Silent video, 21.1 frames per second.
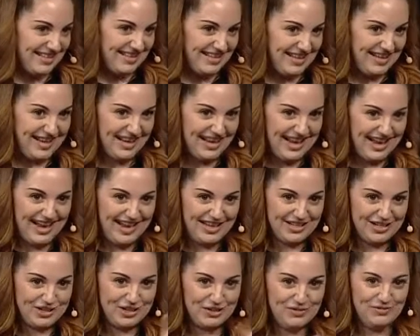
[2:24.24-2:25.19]
the
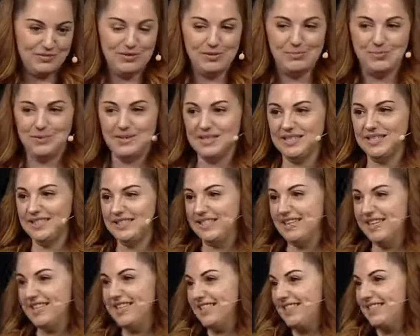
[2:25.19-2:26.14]
catch of the
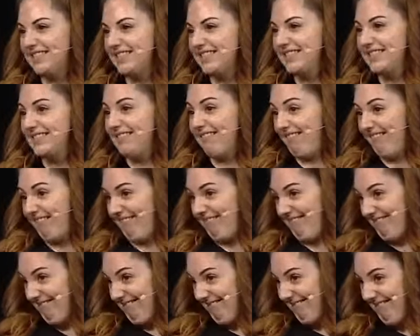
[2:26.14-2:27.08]
business?
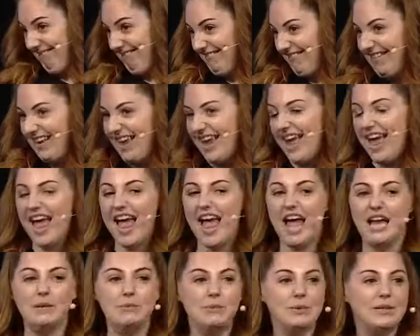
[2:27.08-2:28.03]

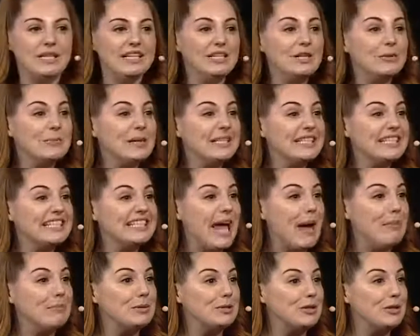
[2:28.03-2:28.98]
Anybody a little bit
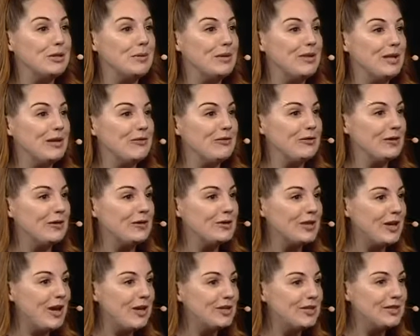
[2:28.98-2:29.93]
skeptical when they first
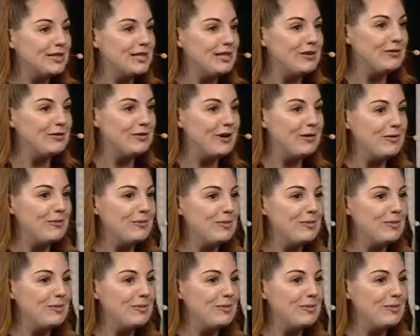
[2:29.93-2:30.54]
started their Forever